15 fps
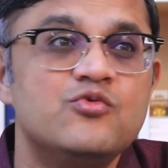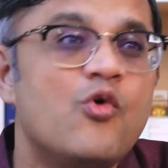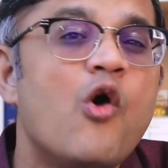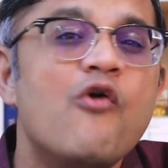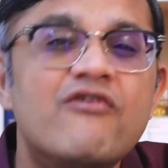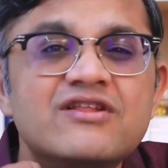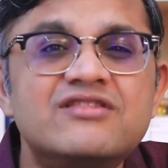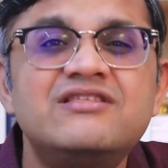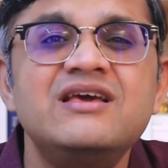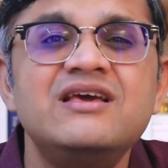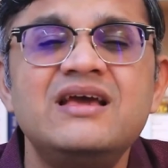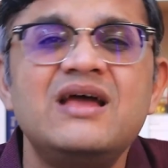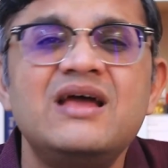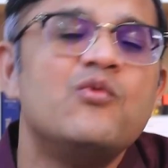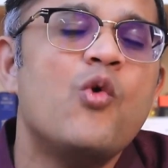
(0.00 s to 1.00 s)

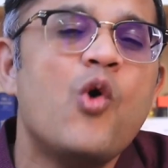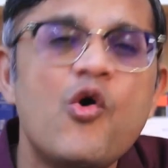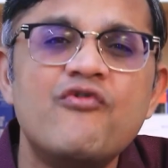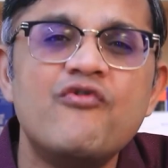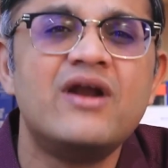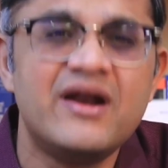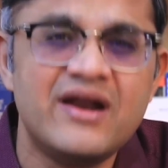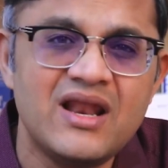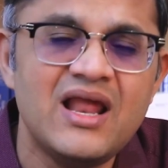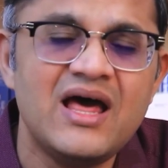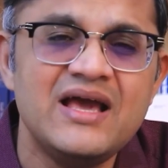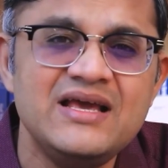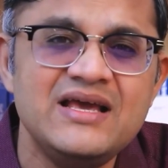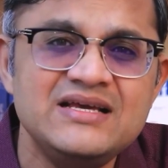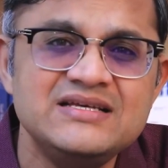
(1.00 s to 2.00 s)
overthink and
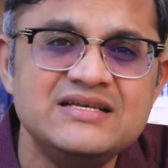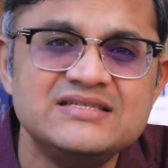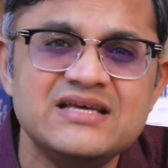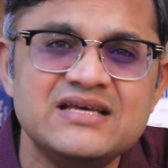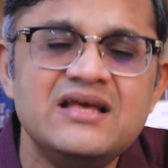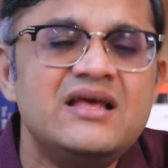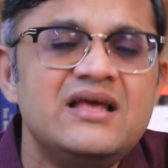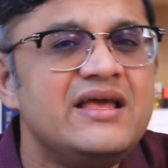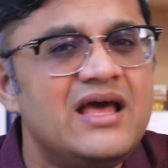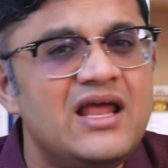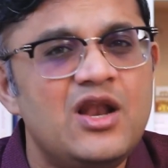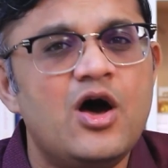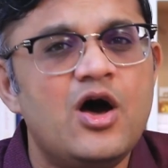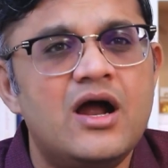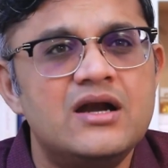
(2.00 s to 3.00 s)
overanalyze a
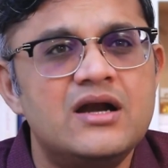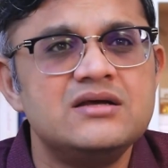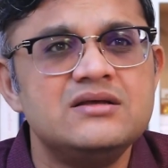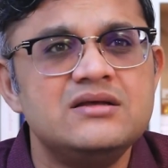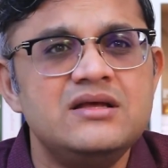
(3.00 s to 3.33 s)
lot.